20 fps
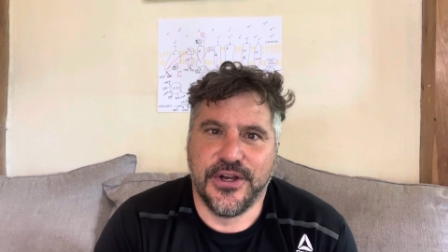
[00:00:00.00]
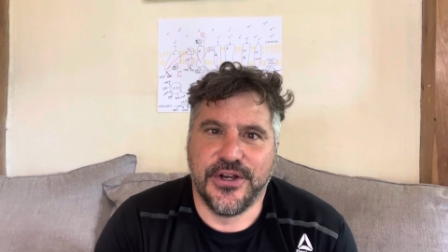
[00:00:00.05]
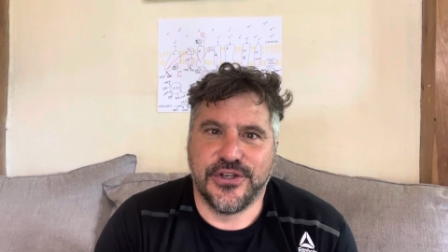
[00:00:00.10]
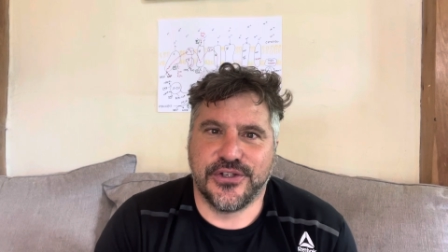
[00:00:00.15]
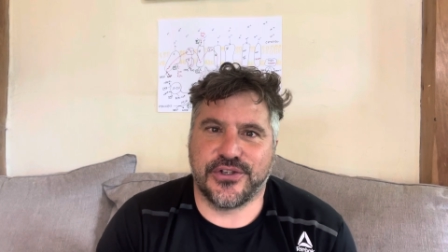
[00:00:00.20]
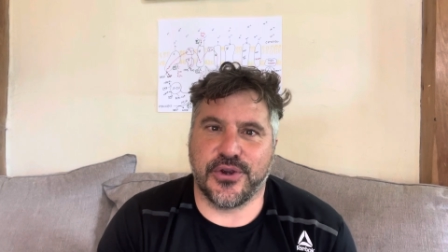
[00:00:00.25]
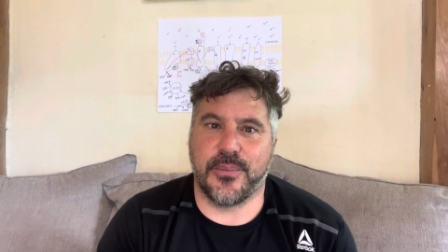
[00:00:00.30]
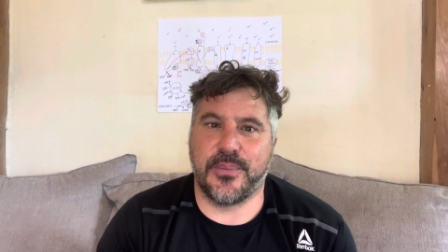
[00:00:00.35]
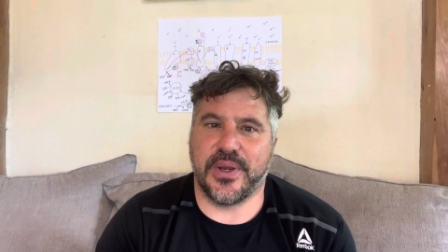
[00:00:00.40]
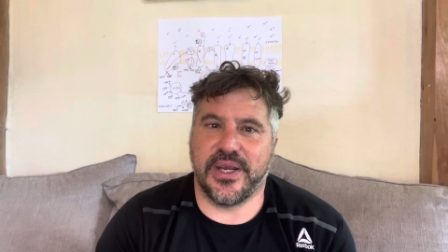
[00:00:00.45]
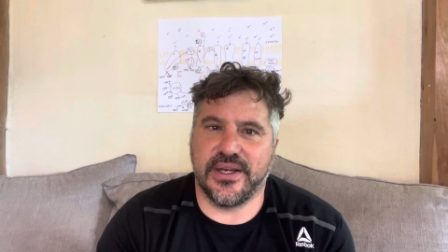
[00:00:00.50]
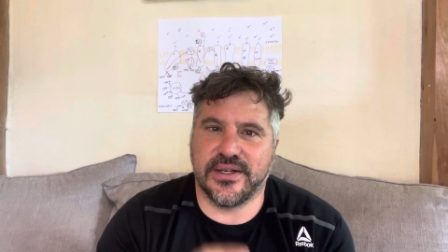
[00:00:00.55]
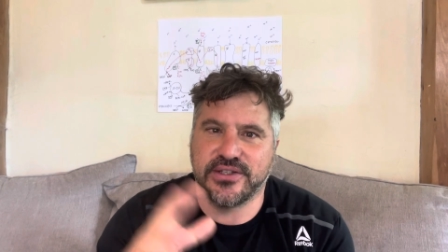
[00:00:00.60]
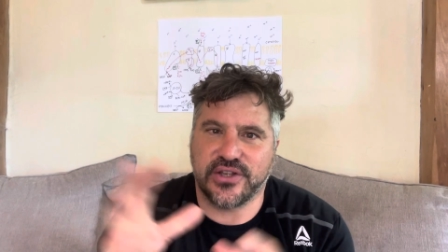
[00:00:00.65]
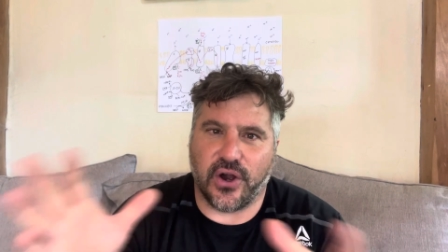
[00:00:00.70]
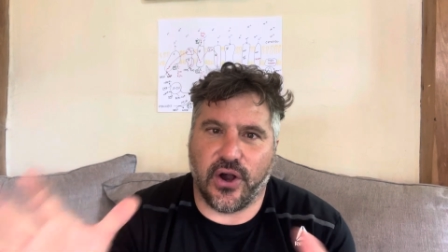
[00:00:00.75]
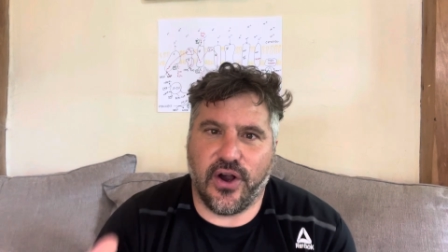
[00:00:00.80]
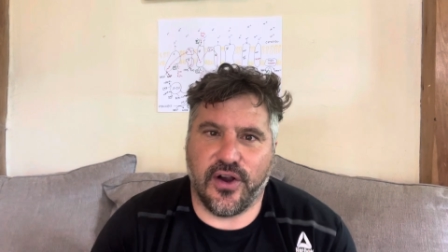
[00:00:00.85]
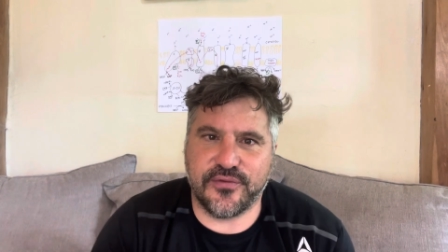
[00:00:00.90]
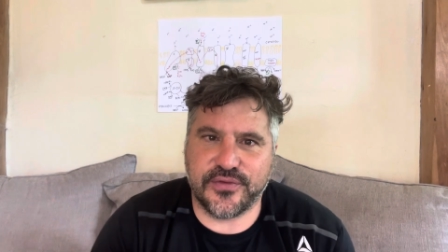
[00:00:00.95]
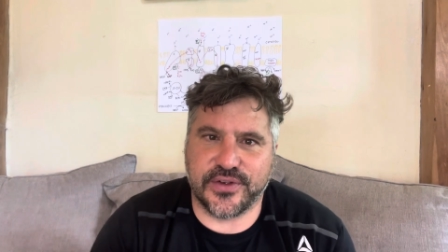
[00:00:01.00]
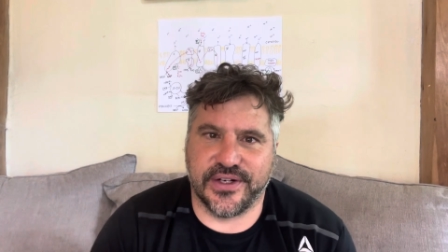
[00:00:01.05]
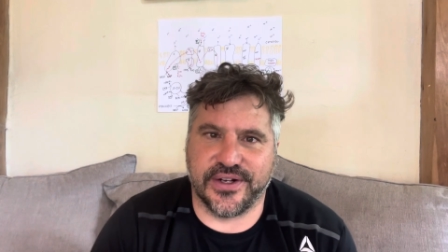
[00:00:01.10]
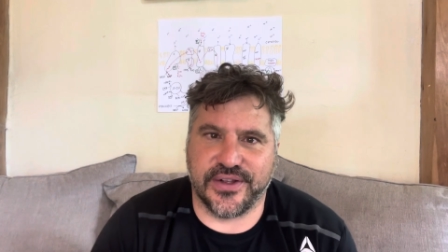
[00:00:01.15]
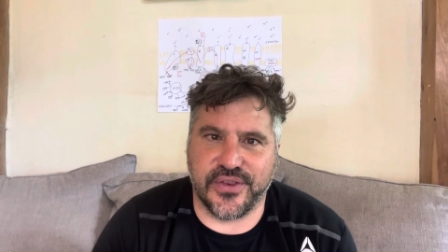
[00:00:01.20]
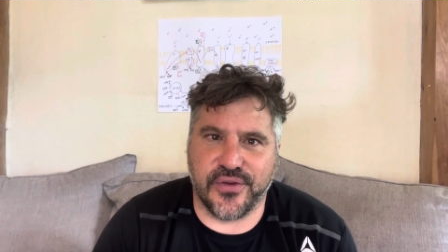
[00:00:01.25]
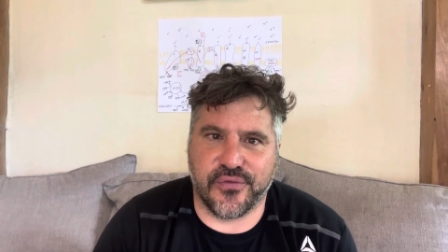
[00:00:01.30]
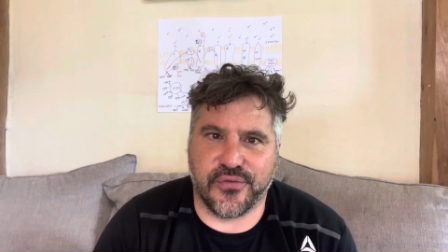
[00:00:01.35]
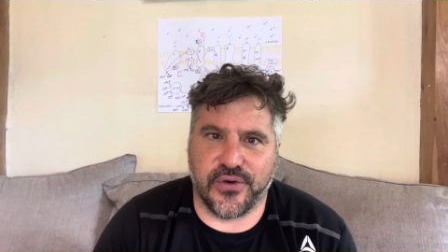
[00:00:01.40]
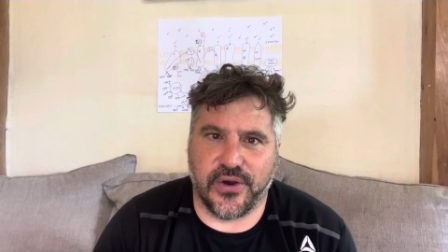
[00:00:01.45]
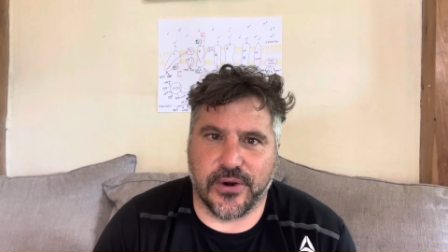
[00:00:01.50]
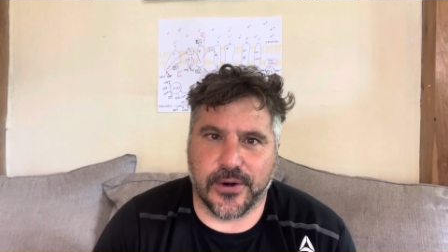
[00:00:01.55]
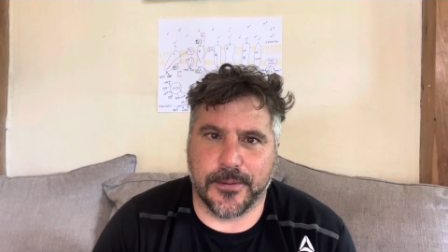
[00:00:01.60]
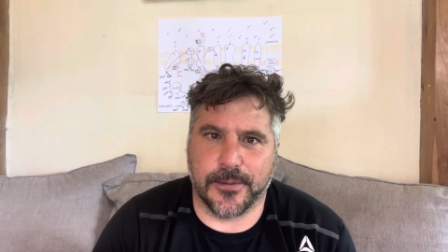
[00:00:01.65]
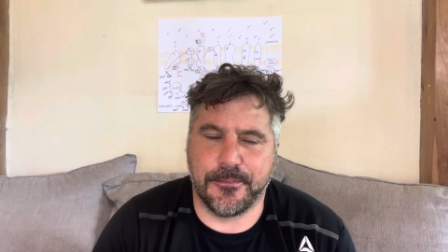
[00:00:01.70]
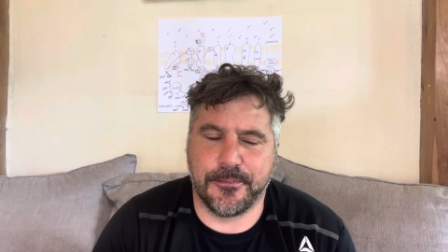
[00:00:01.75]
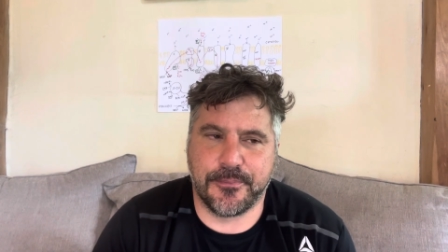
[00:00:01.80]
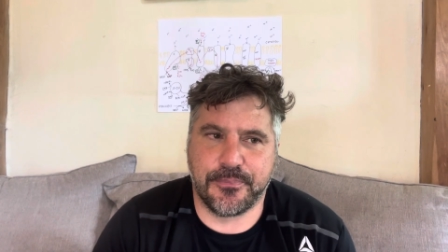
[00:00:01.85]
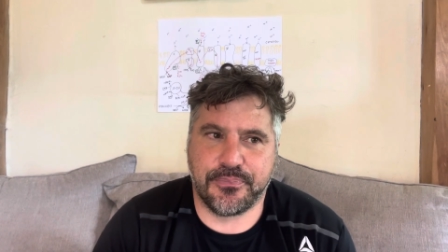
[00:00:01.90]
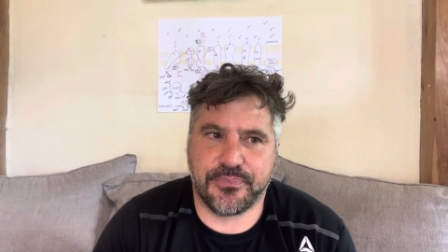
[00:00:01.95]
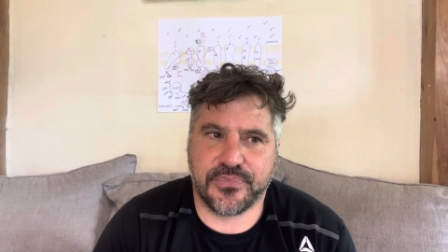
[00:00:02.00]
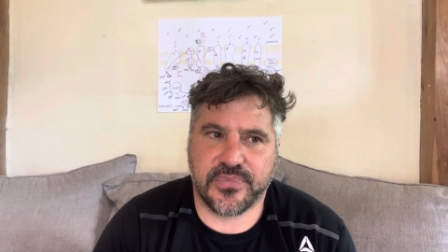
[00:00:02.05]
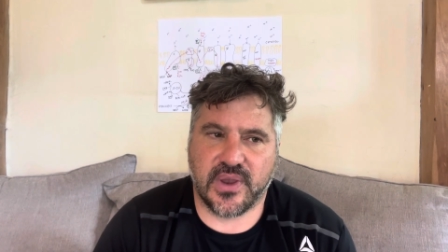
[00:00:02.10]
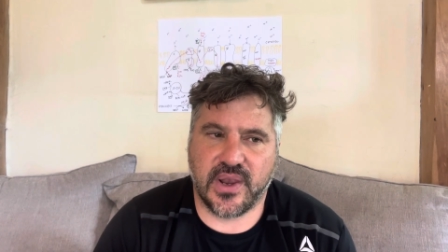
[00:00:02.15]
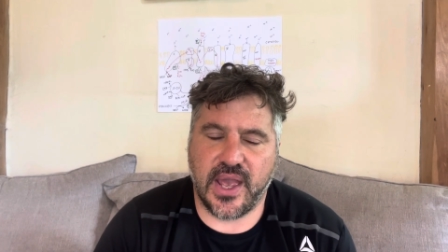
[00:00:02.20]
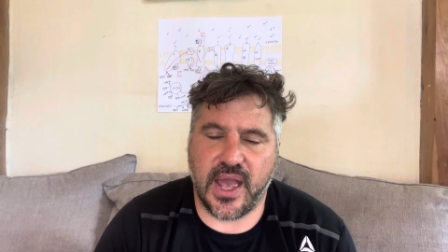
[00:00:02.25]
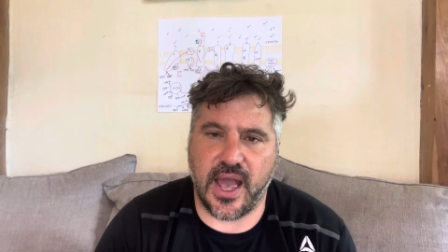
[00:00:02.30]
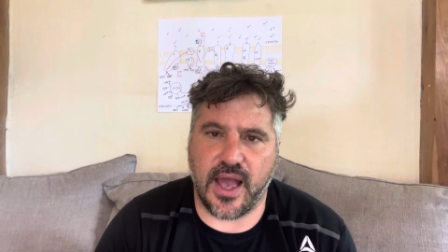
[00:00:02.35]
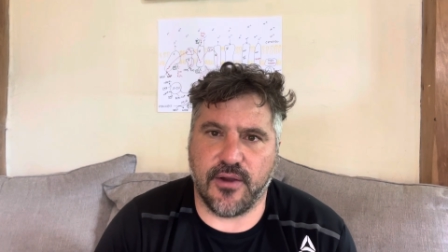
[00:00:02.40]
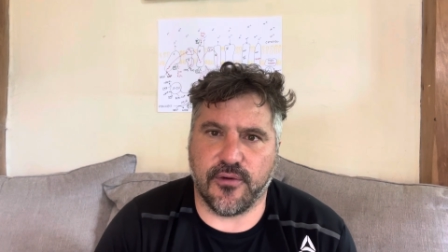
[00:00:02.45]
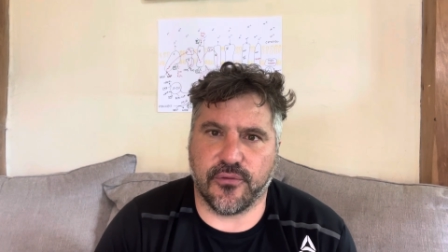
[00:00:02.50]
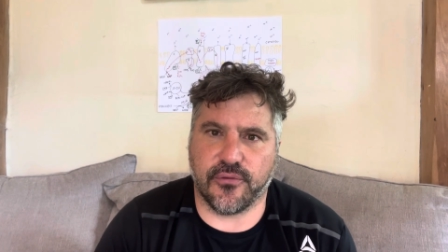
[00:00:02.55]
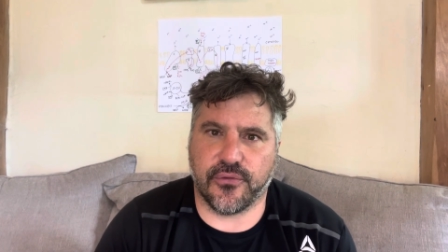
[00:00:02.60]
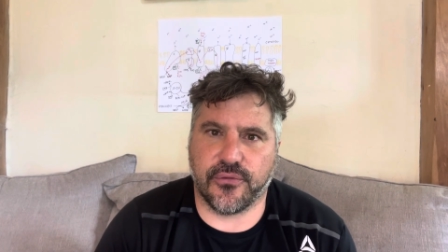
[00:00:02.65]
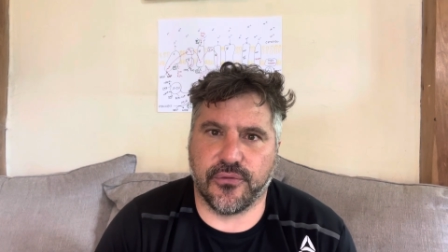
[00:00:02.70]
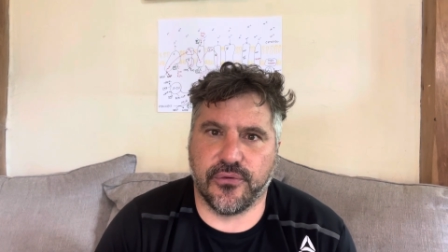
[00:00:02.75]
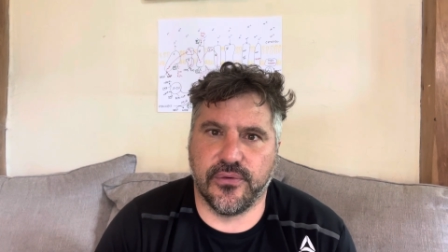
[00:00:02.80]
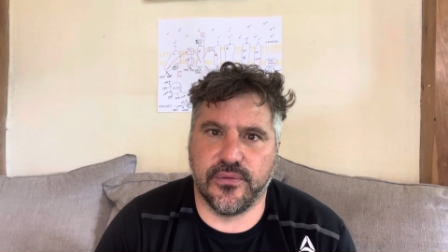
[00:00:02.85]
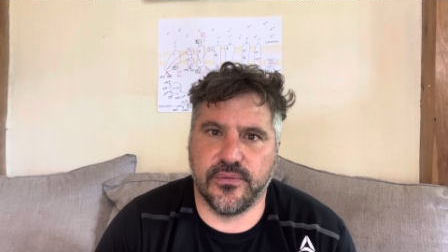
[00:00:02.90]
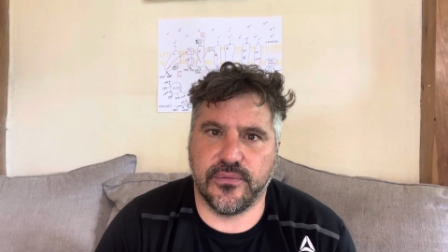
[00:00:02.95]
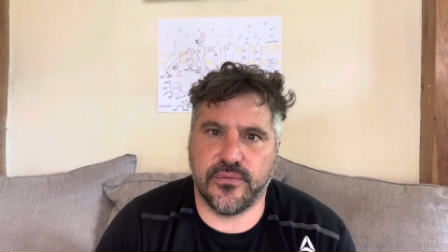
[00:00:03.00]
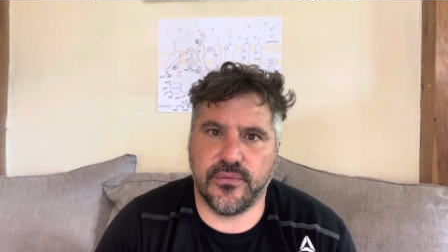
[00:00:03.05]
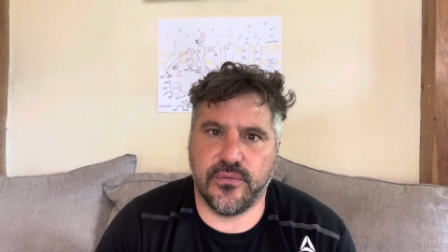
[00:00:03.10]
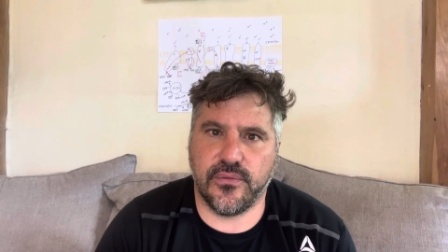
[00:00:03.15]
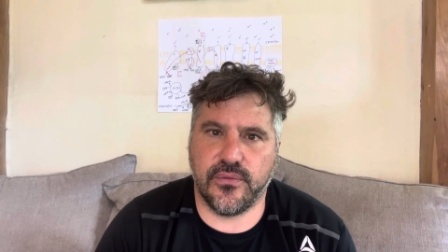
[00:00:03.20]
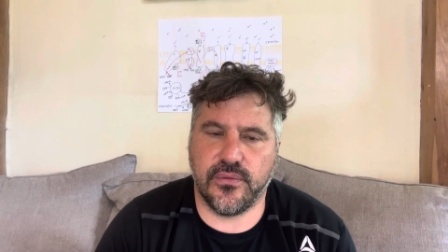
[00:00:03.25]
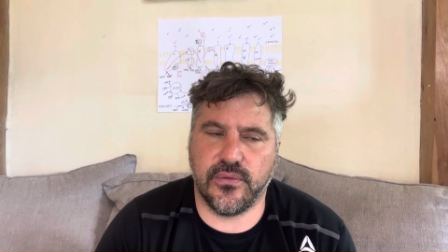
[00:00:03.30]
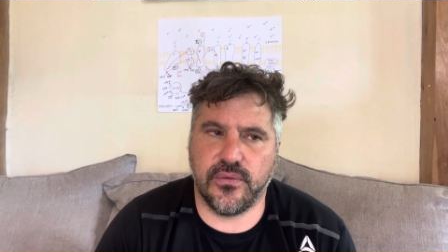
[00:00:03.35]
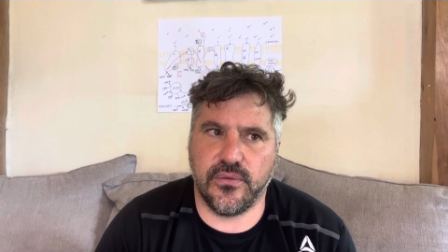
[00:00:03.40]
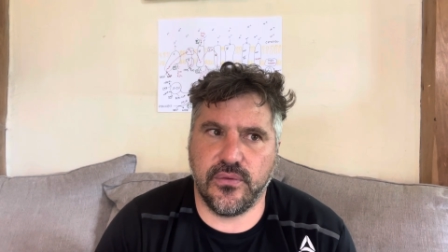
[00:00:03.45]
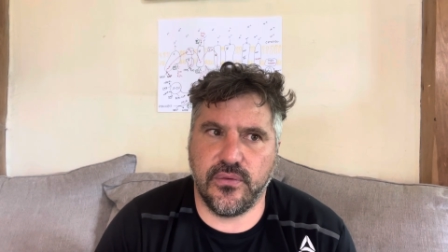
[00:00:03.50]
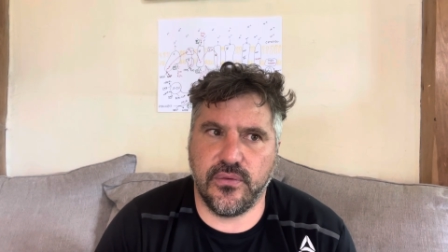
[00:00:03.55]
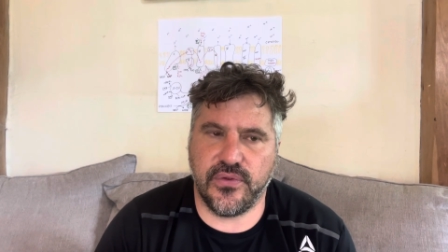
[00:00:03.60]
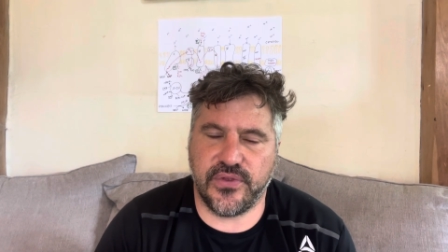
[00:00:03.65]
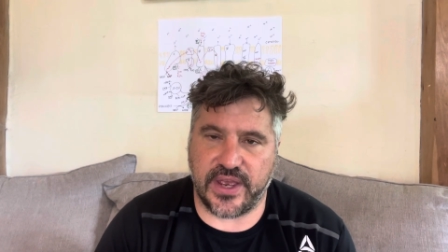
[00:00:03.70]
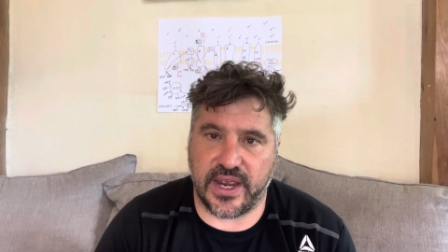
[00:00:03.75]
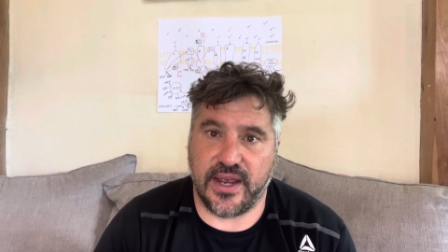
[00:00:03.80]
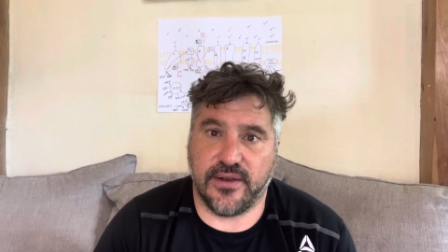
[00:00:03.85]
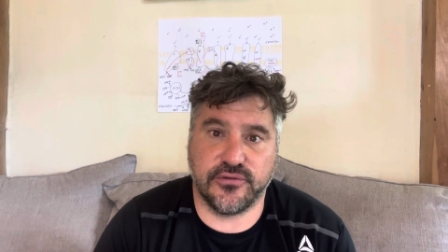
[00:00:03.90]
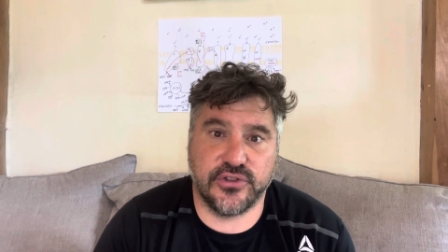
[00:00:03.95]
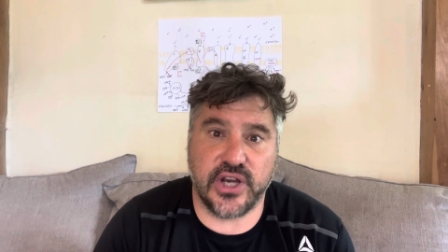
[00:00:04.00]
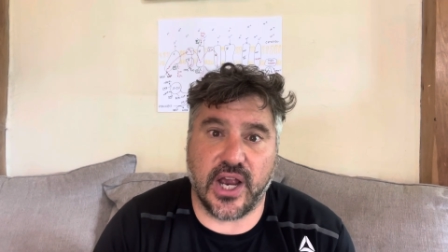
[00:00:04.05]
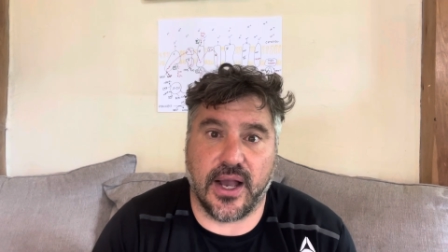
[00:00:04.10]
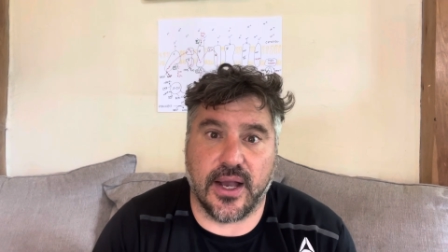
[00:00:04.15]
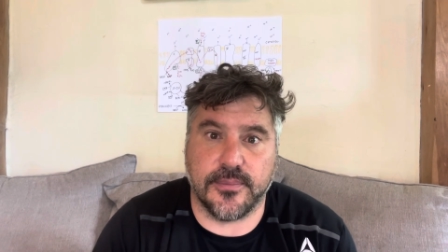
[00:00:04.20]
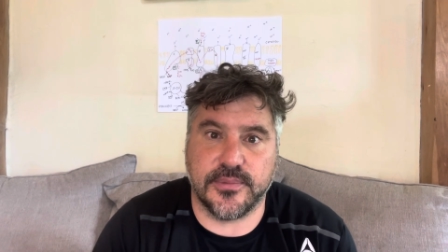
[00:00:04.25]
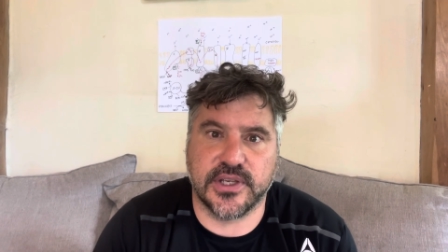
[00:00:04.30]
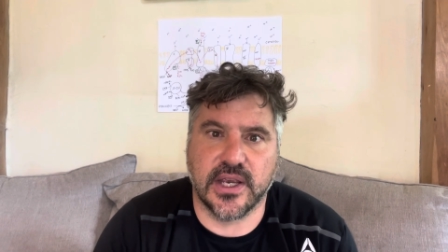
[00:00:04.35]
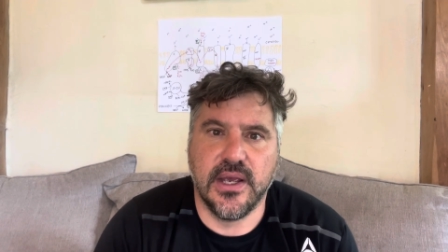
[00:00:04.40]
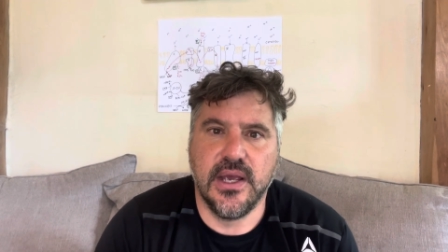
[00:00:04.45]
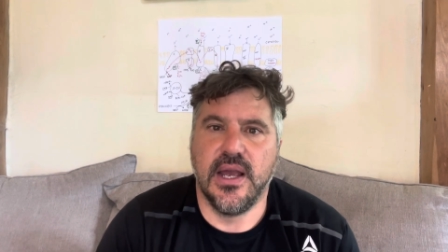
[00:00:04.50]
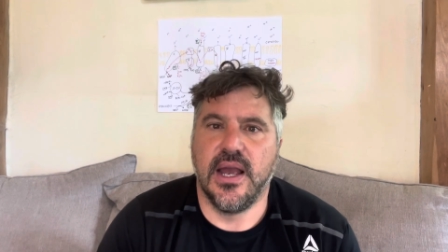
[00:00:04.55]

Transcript: So pigs often on the farm have they have jobs.